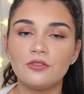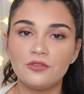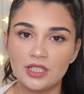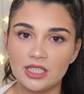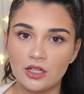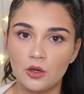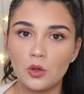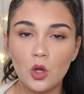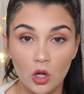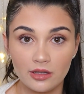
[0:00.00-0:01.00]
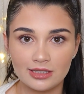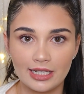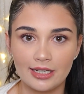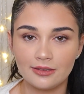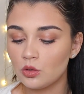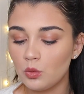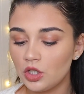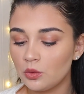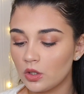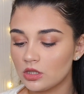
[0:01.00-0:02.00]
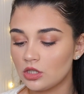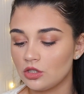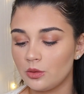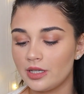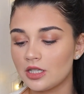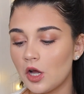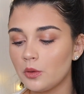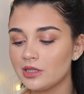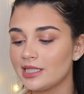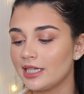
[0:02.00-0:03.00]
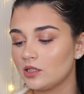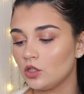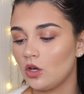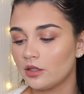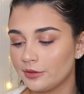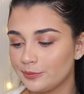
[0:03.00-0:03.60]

video content. So what you want to do is go on TikTok,